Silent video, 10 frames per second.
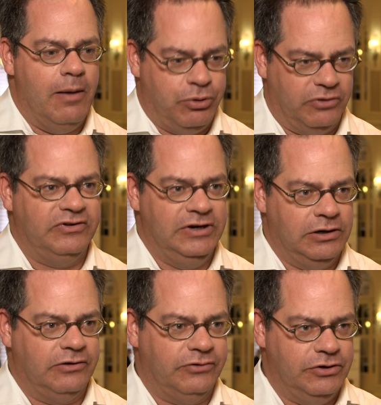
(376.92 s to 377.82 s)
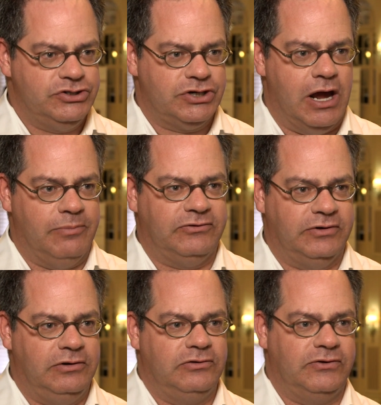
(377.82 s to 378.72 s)
person in our search comes
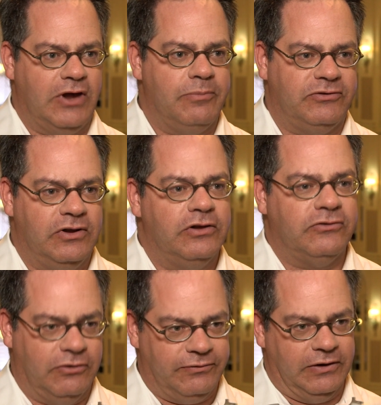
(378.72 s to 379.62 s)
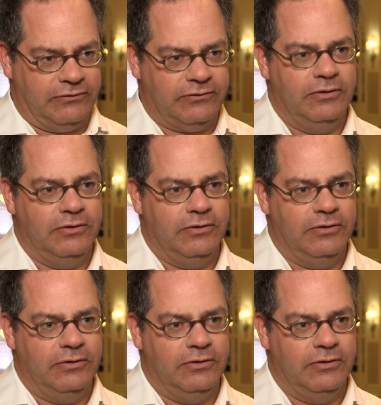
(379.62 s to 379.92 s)
to the surface.